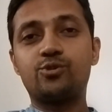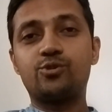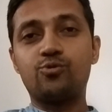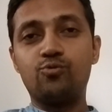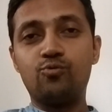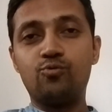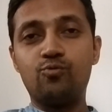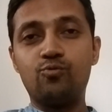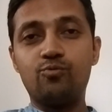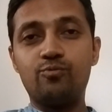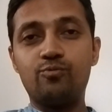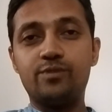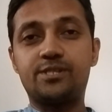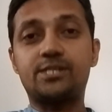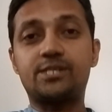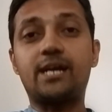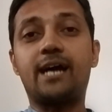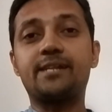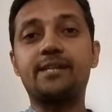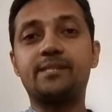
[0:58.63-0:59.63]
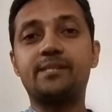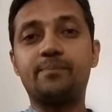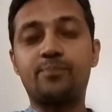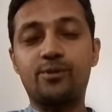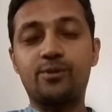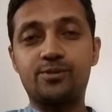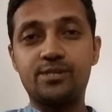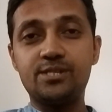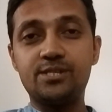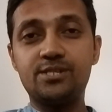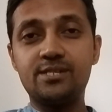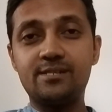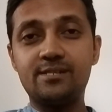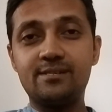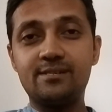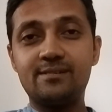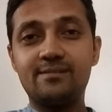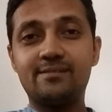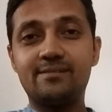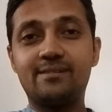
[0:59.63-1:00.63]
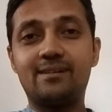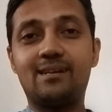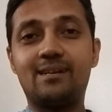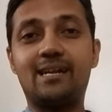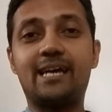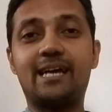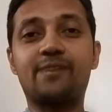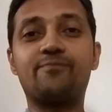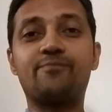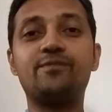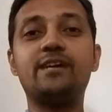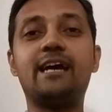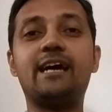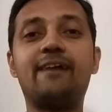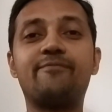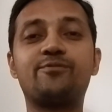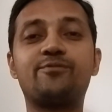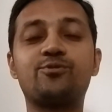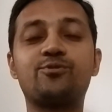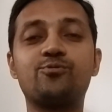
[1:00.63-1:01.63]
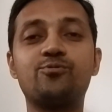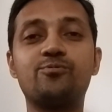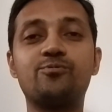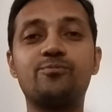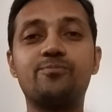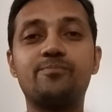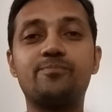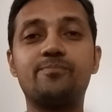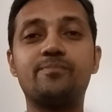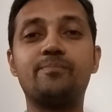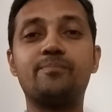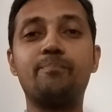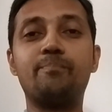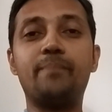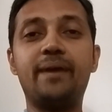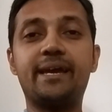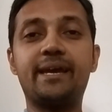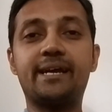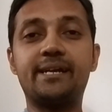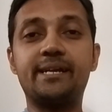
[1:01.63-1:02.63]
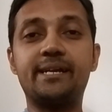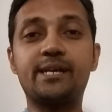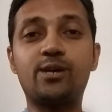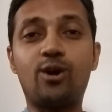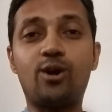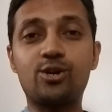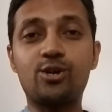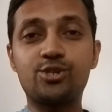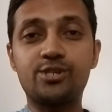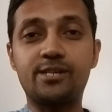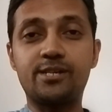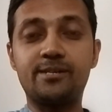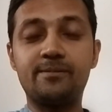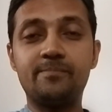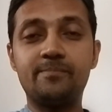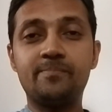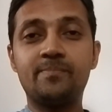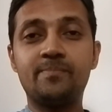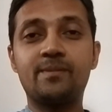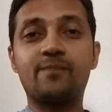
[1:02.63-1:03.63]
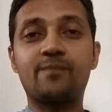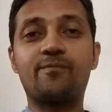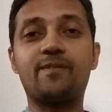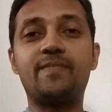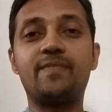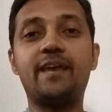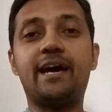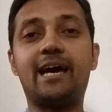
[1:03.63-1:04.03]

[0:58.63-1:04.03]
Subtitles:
to start the procedure, like we have to make a decoction with